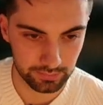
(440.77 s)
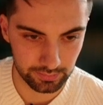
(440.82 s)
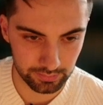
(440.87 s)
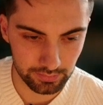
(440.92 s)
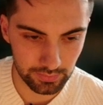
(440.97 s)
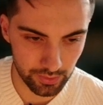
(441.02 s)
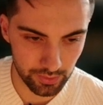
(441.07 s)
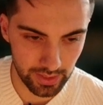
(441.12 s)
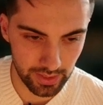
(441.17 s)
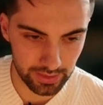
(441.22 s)

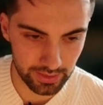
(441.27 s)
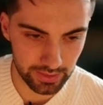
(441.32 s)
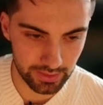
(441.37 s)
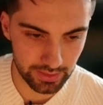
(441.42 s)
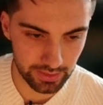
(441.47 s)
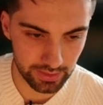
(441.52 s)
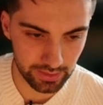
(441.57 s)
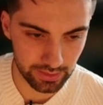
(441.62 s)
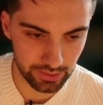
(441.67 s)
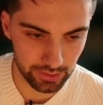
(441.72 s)
Let's drag
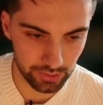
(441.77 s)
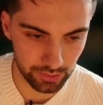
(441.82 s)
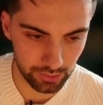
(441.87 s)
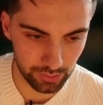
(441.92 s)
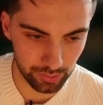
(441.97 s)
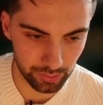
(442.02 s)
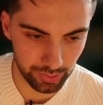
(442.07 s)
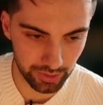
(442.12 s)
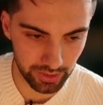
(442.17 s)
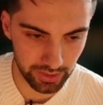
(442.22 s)
this
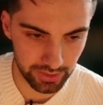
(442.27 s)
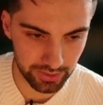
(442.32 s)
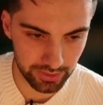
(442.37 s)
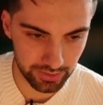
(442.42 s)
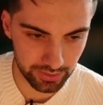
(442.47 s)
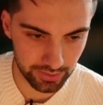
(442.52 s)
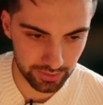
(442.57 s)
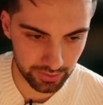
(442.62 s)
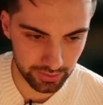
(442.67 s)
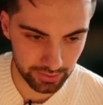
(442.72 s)
into
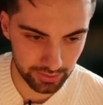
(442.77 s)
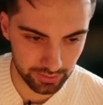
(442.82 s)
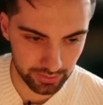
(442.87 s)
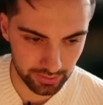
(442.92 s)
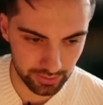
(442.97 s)
place.